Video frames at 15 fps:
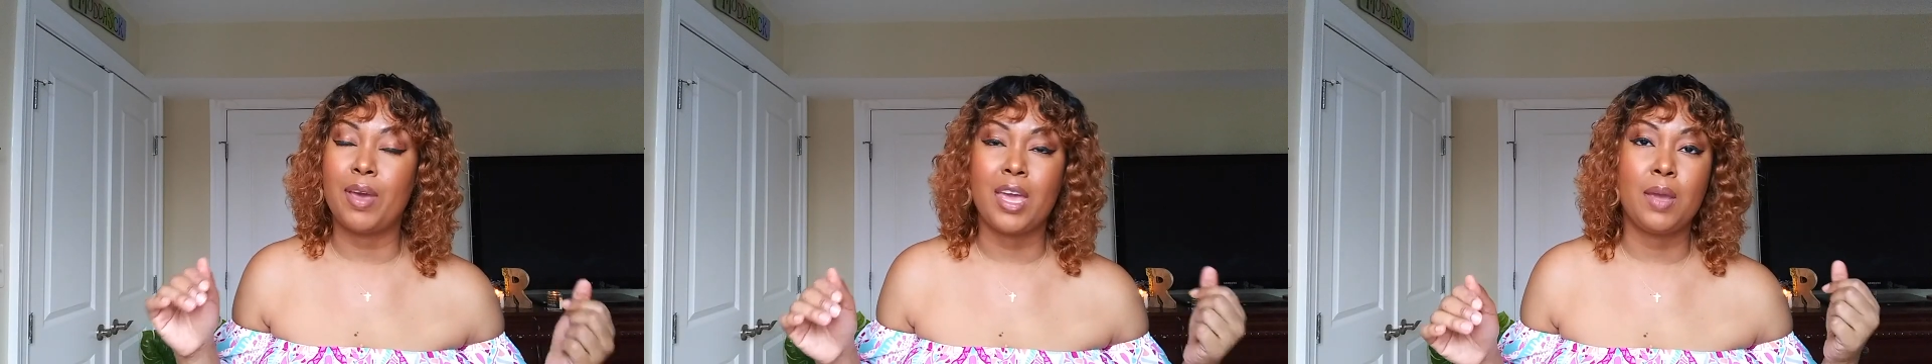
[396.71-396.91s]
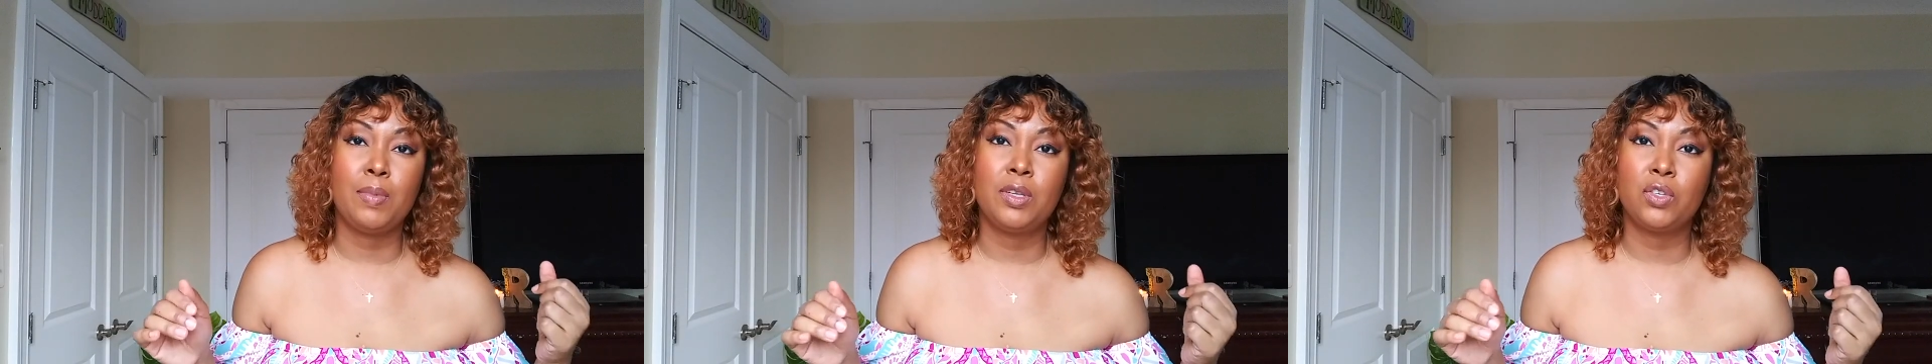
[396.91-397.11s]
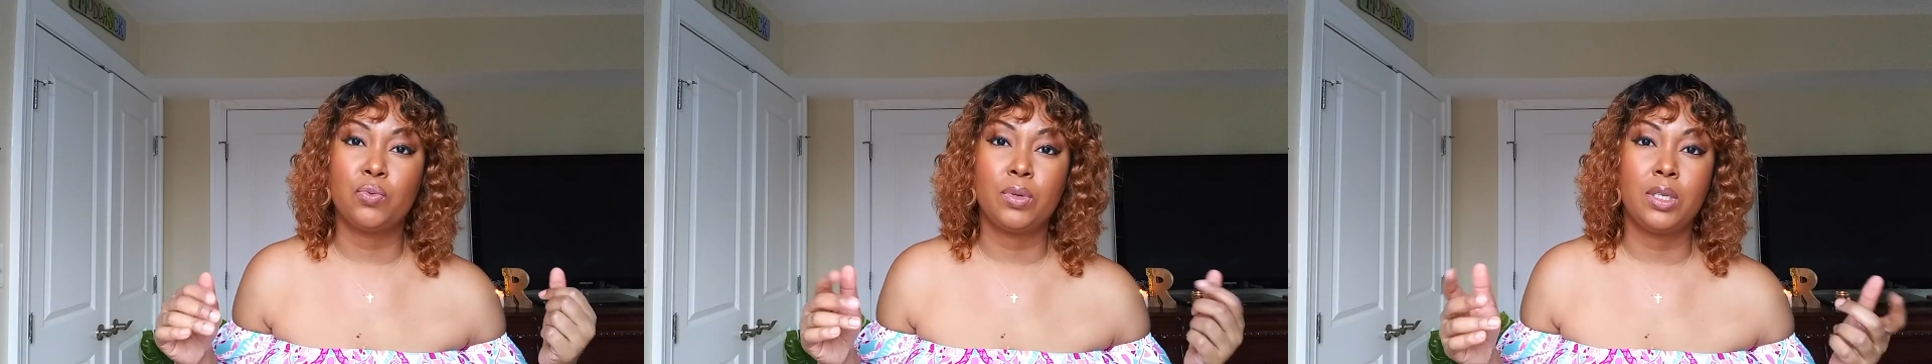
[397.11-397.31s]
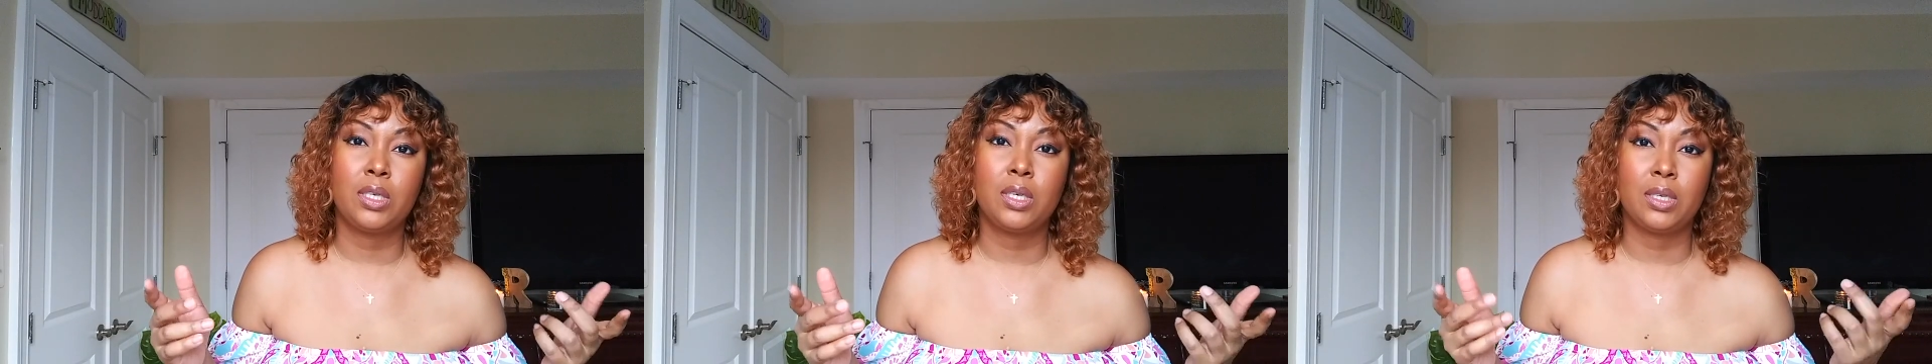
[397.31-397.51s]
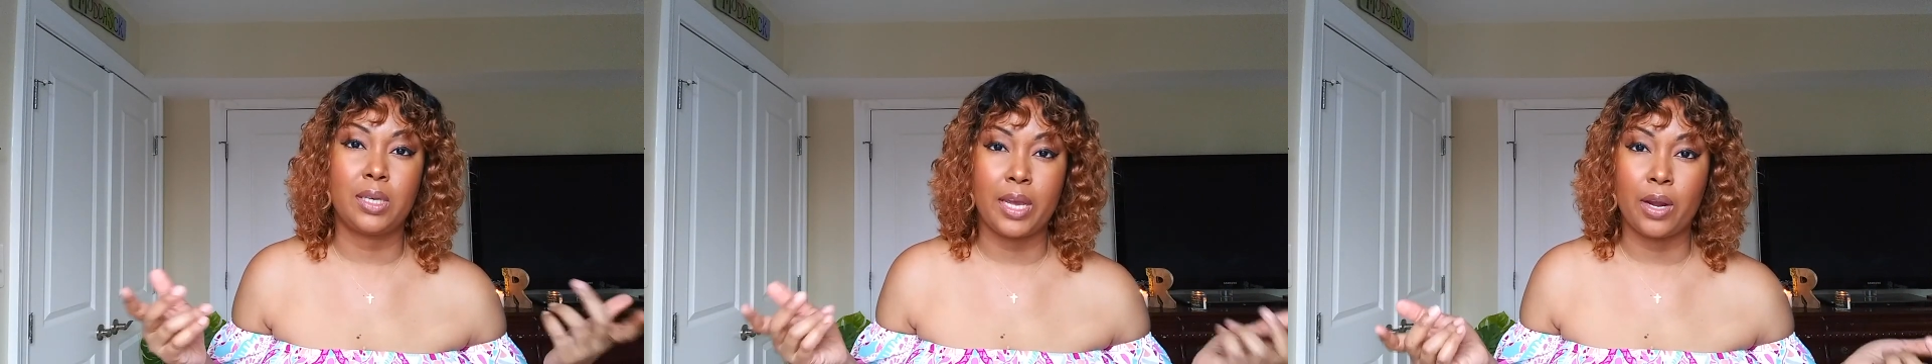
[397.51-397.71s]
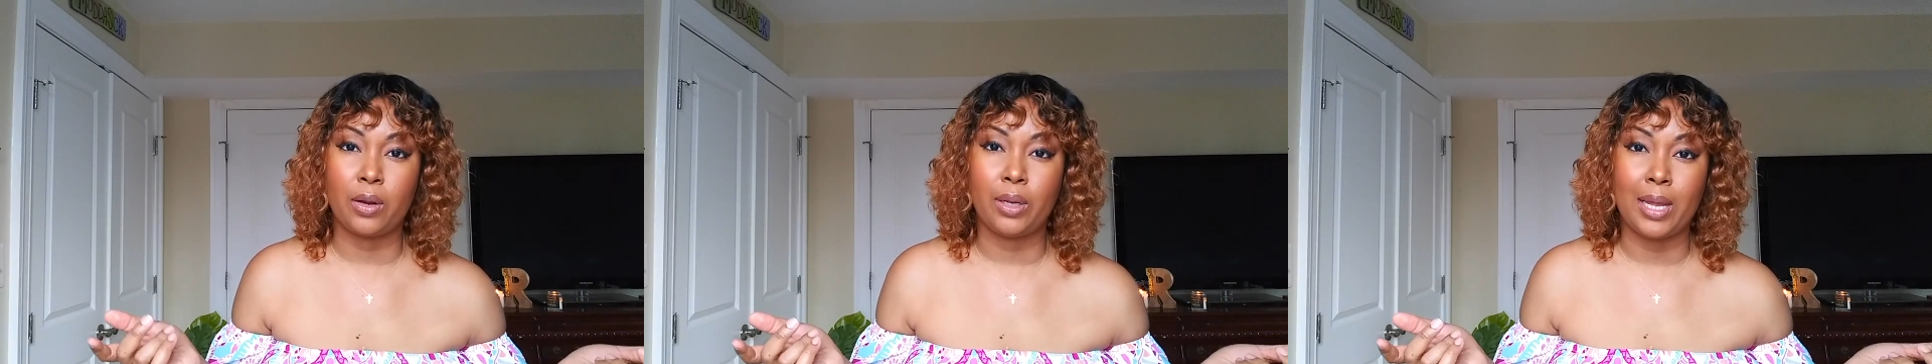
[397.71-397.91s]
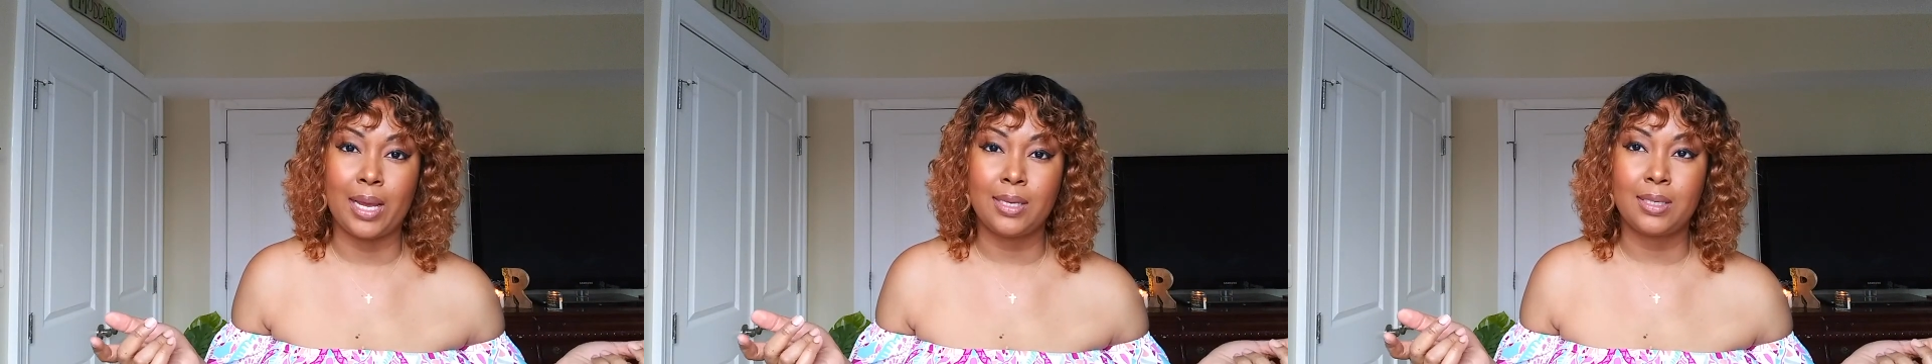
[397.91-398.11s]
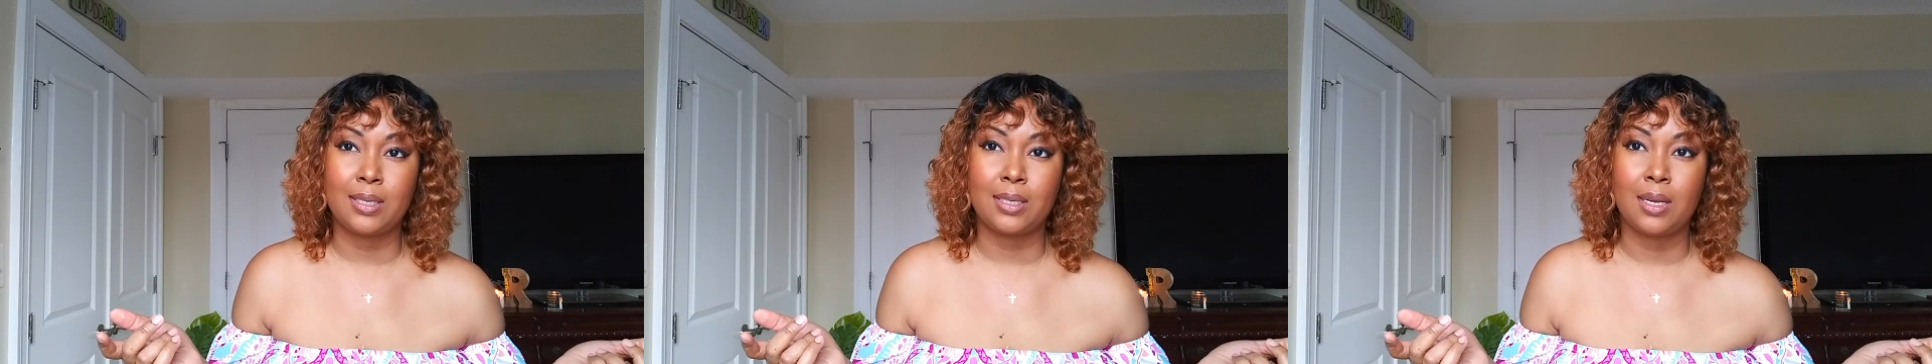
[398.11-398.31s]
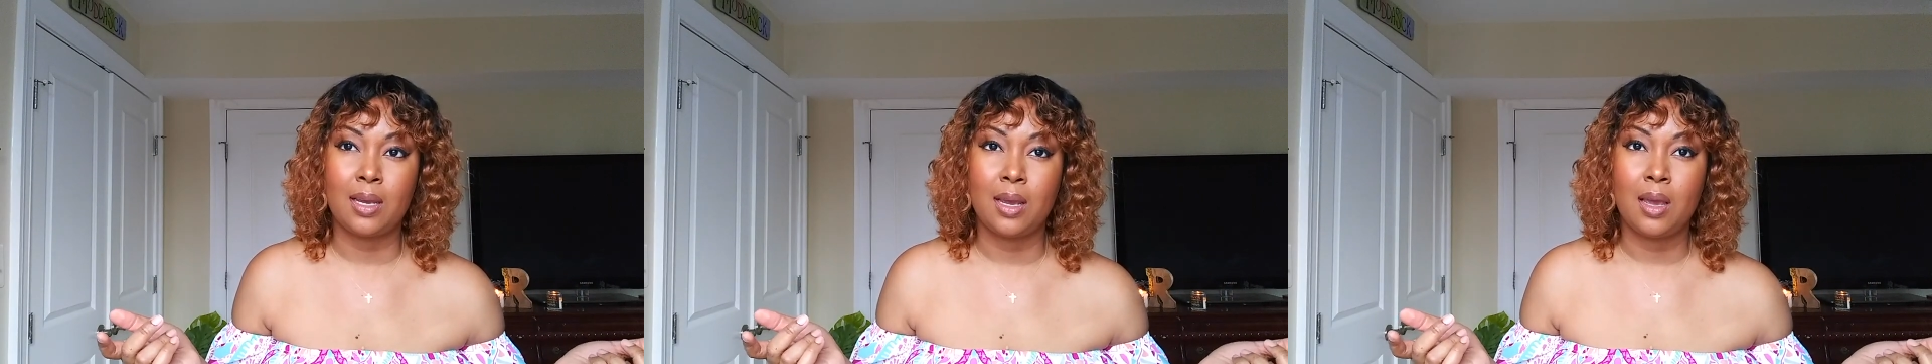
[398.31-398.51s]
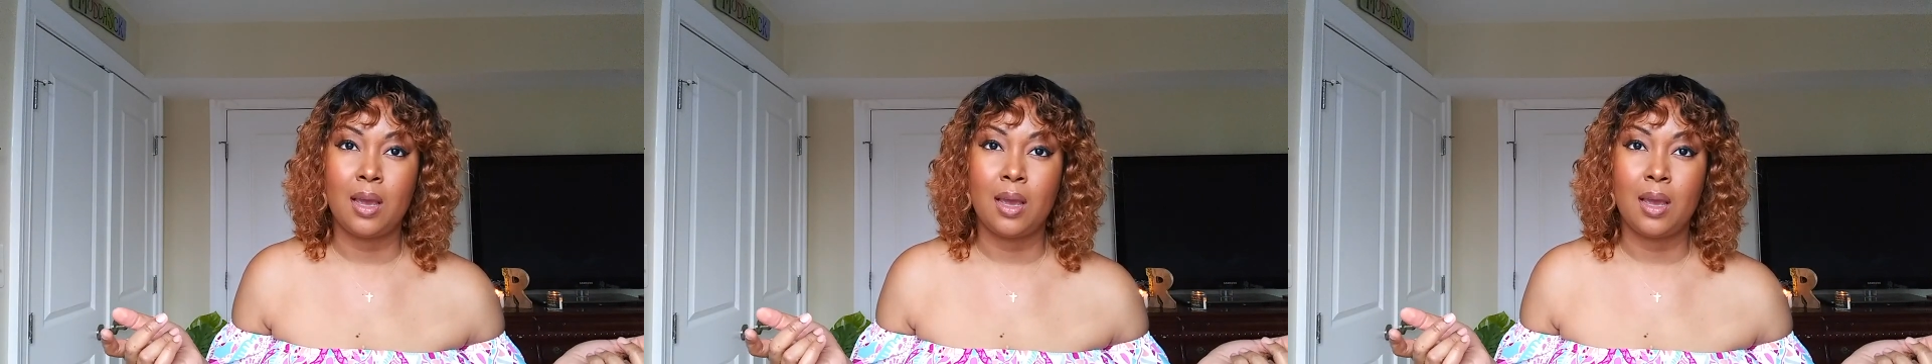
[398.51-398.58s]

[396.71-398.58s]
Bahamians really could care less